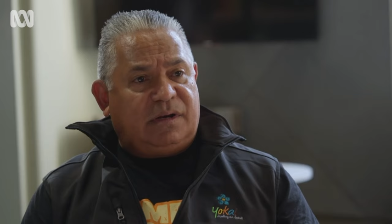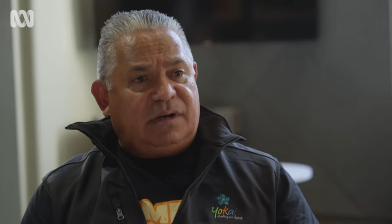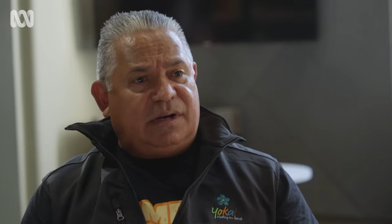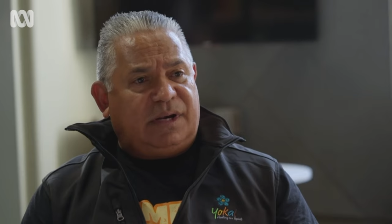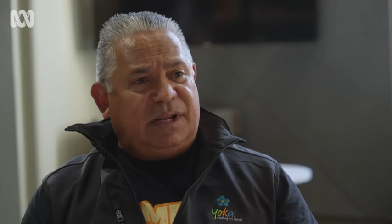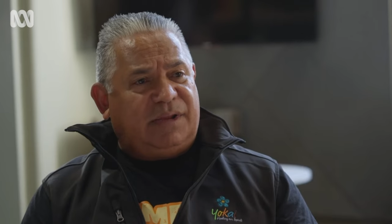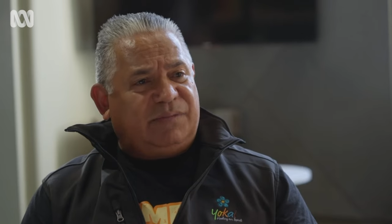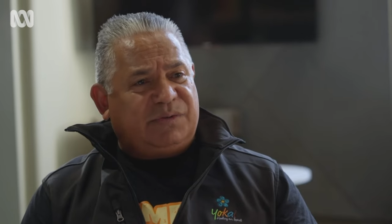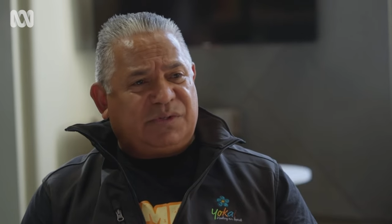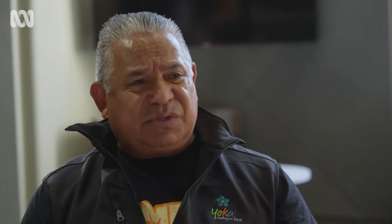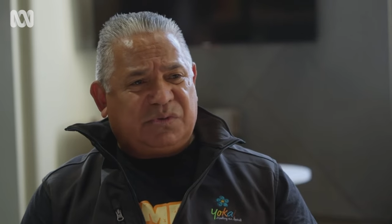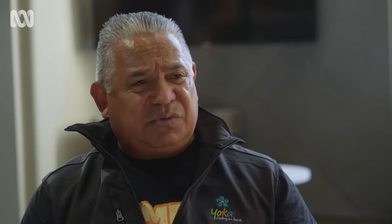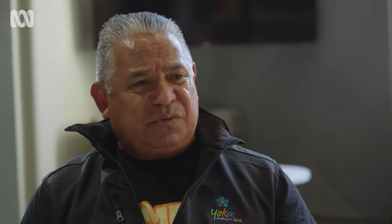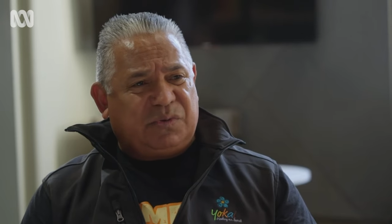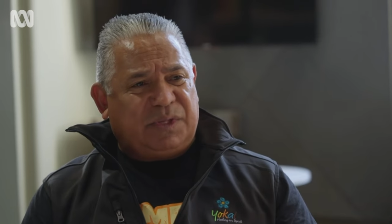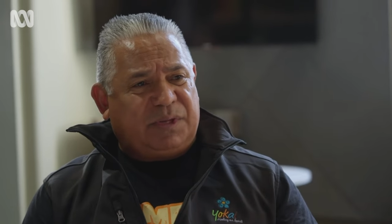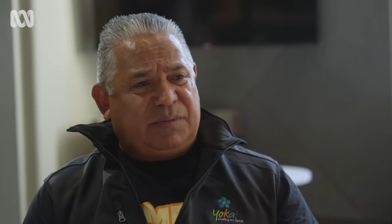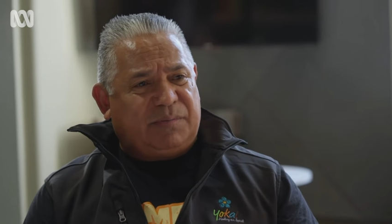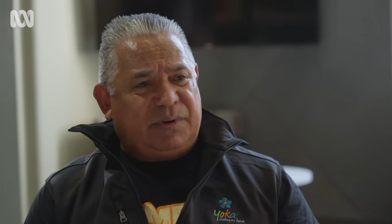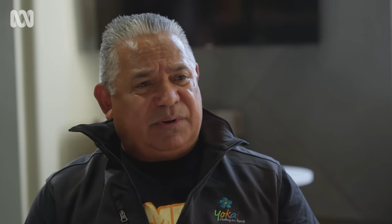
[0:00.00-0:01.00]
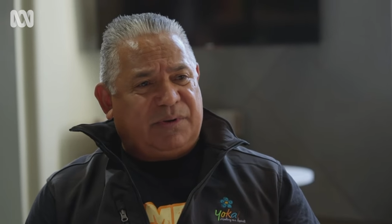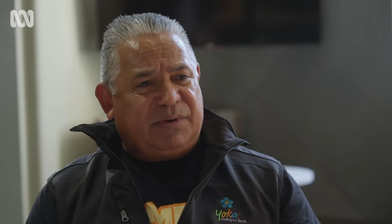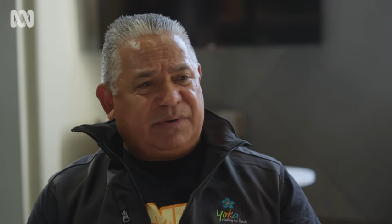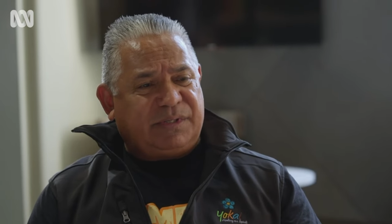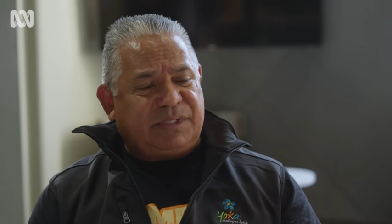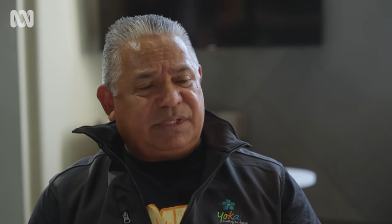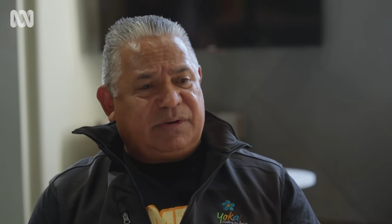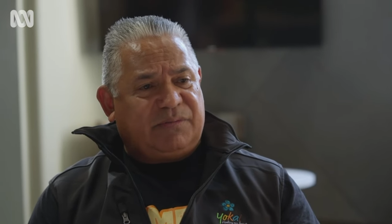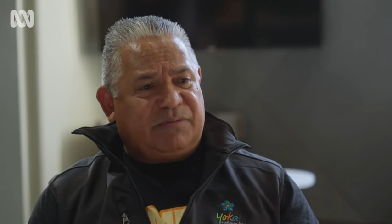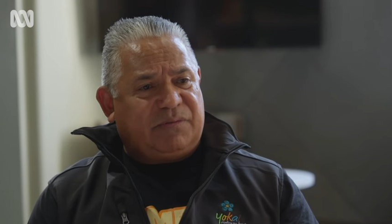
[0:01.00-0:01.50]
never saw their
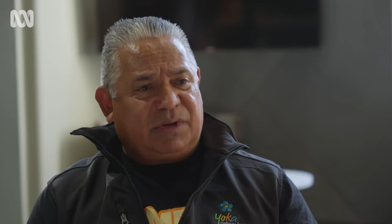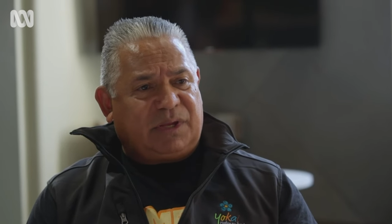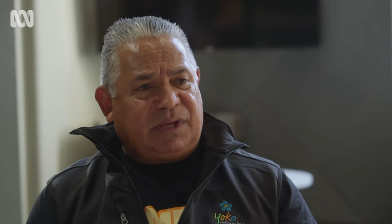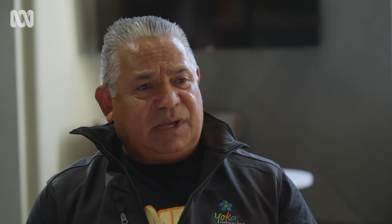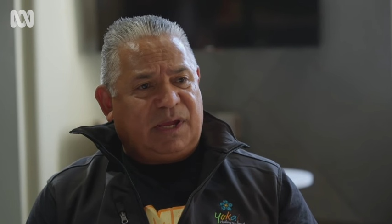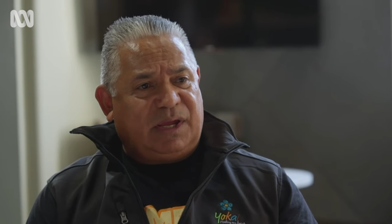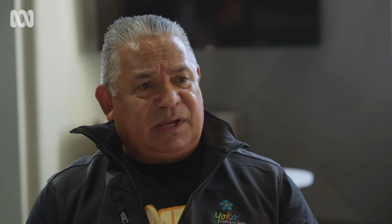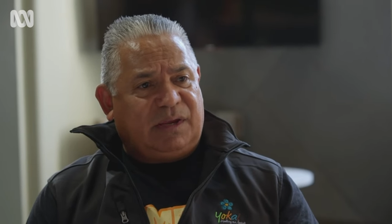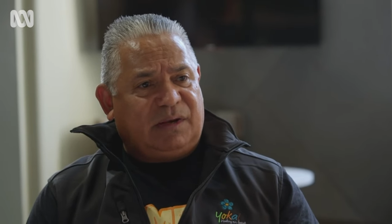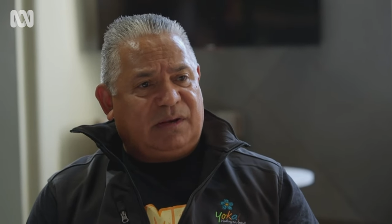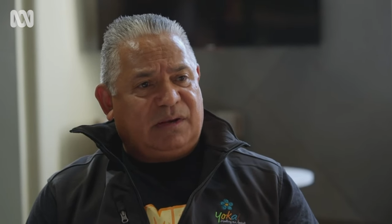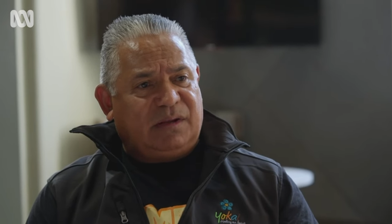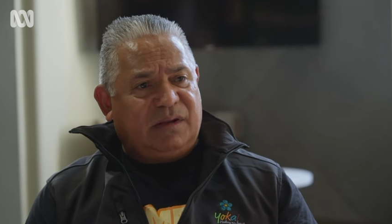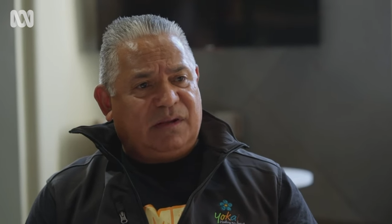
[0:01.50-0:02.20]
parents ever hmm. again.